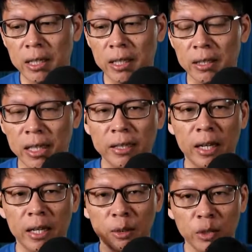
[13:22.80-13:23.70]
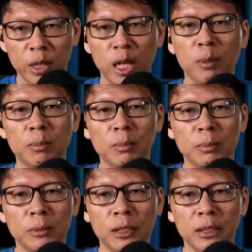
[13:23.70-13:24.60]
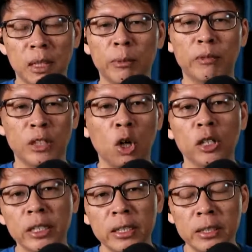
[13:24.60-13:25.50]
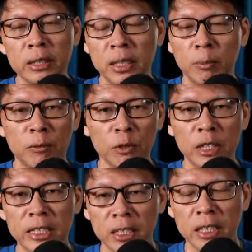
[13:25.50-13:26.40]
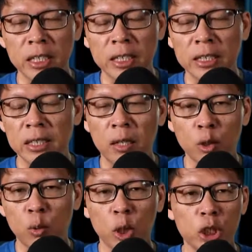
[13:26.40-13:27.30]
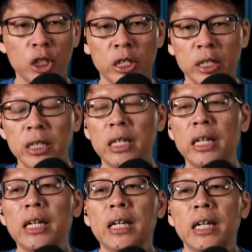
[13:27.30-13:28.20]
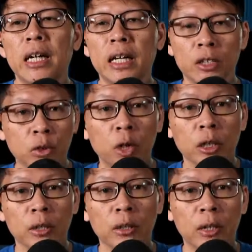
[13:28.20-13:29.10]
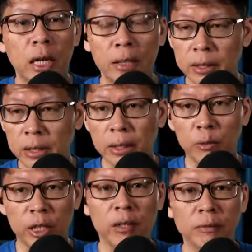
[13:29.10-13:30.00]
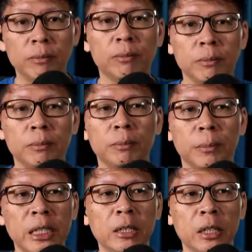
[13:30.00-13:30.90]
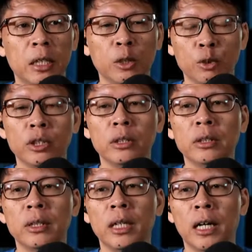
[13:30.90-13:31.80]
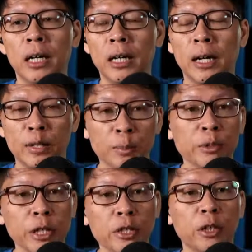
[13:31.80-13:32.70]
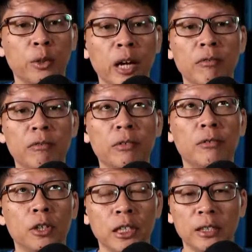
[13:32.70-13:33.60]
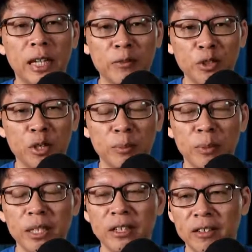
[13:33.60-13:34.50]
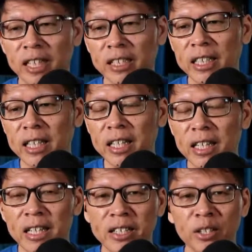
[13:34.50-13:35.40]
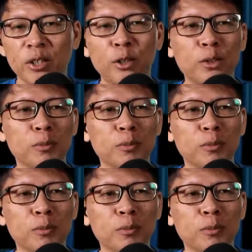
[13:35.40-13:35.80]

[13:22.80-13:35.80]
that can also help some of the audience, some of you listening, some of you watching, and so on. I think that would have been a good aspiration to have for this live stream, right? So